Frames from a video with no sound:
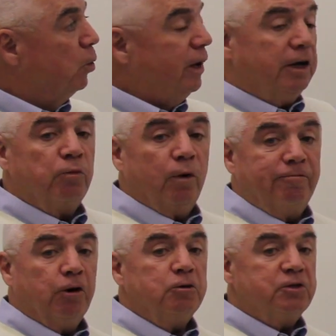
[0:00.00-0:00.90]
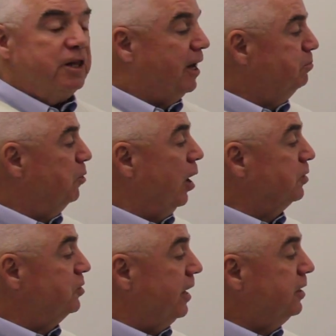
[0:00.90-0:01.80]
We can reverse that
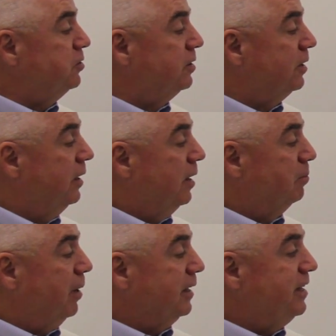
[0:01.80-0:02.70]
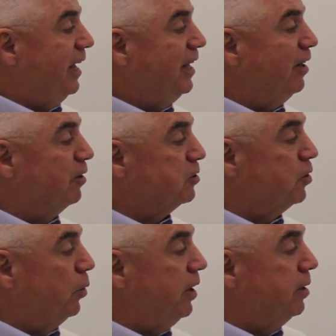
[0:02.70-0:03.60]
process by taking the
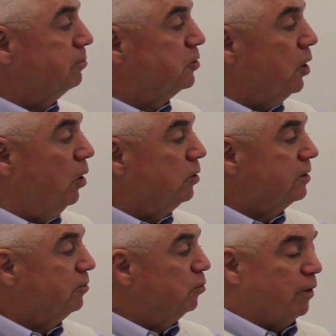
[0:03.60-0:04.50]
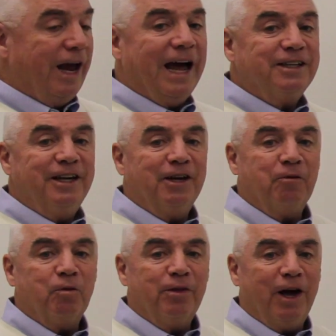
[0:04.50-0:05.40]
sodium salt, reacting
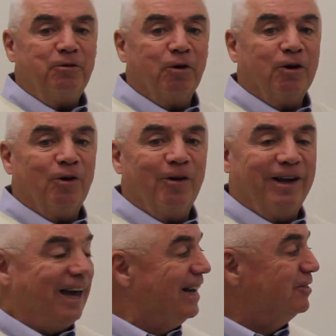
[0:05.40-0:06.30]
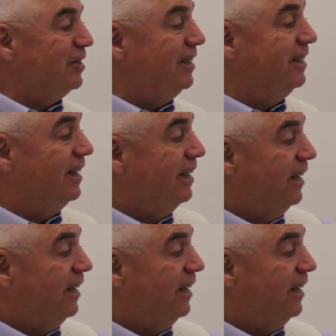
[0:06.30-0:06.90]
it with hydrochloric acid.